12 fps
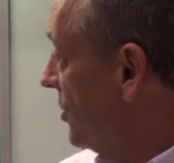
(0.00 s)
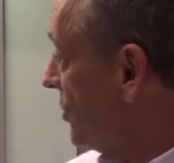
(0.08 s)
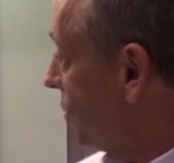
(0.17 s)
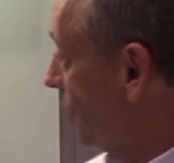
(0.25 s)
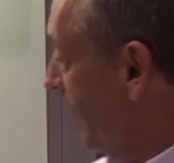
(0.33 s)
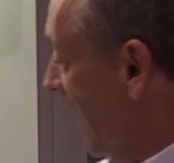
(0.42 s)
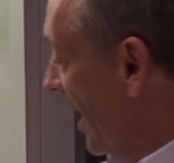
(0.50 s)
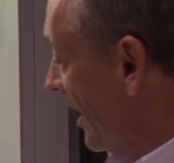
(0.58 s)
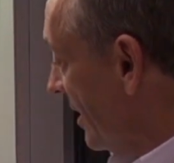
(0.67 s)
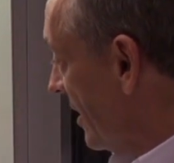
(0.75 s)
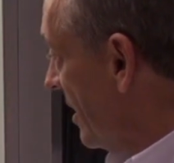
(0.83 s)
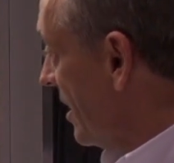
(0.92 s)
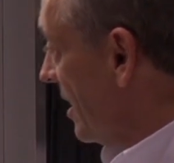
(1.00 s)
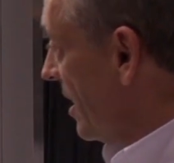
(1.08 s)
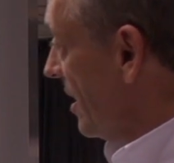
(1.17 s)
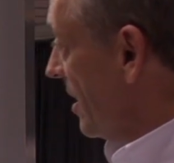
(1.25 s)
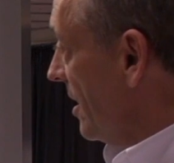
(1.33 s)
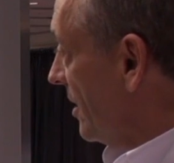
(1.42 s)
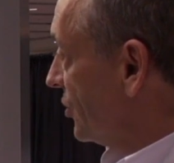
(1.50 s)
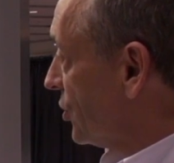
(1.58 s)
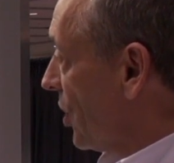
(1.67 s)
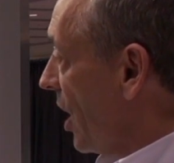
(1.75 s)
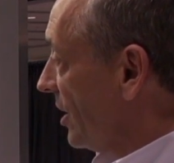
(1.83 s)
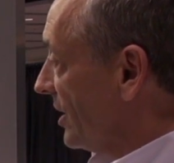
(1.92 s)
So by
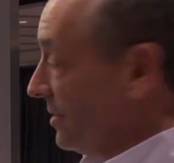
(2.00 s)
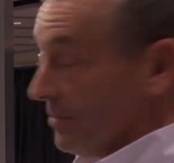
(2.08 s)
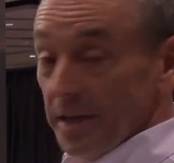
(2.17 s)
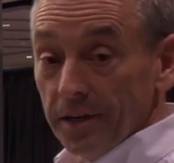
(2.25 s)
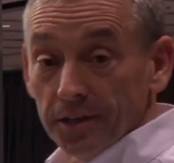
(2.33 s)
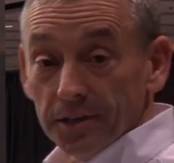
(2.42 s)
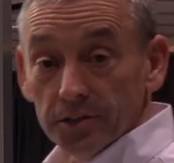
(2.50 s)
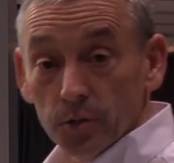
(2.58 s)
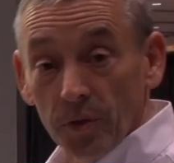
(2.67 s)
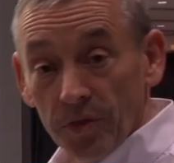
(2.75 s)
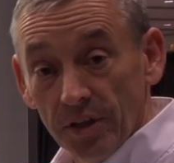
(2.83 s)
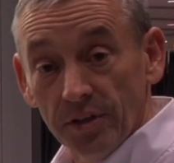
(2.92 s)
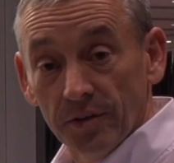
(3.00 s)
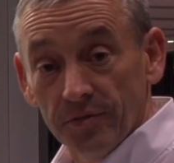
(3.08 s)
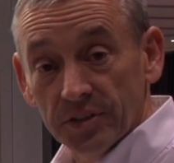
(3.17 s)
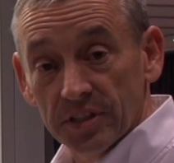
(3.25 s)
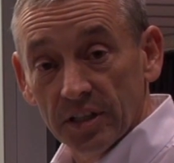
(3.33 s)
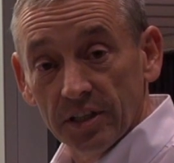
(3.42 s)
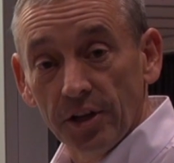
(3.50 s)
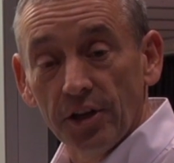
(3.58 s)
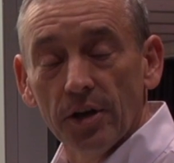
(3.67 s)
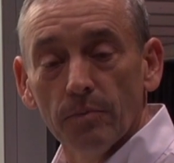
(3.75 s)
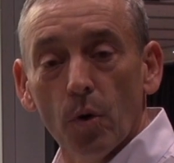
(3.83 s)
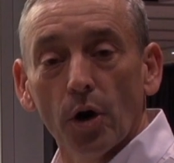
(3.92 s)
installing meters within your facility, you
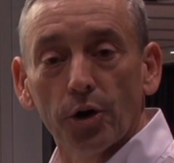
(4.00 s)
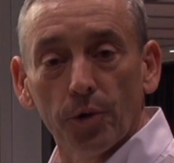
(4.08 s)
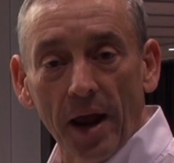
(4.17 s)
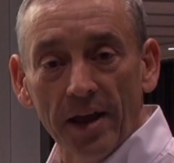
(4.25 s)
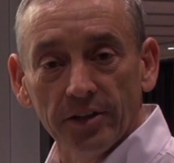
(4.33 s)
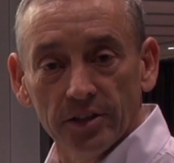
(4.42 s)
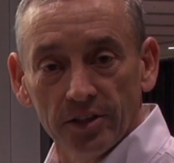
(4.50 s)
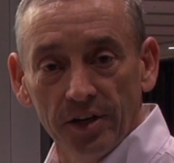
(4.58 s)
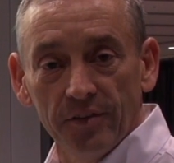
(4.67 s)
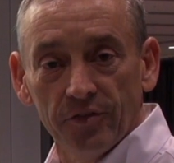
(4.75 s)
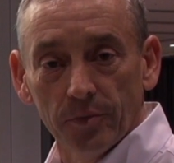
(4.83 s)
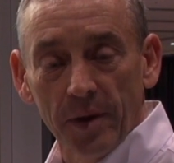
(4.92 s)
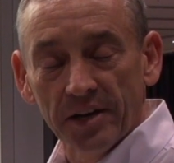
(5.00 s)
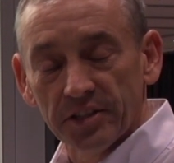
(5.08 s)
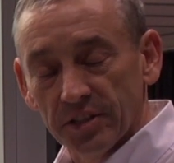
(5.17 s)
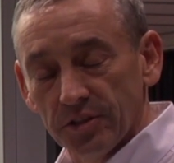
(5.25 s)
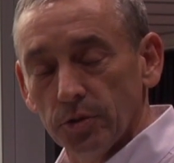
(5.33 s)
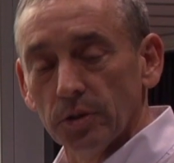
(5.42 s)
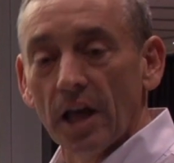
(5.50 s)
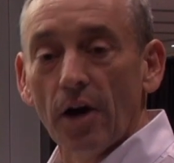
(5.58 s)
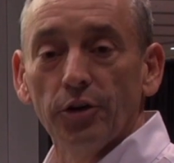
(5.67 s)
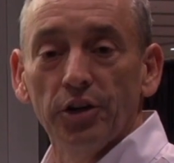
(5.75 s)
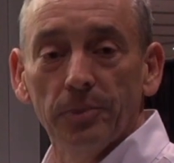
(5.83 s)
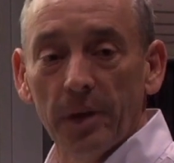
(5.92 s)
get more granular information to
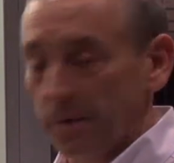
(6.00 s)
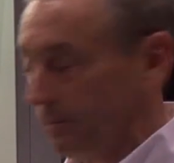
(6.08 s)
allow you to make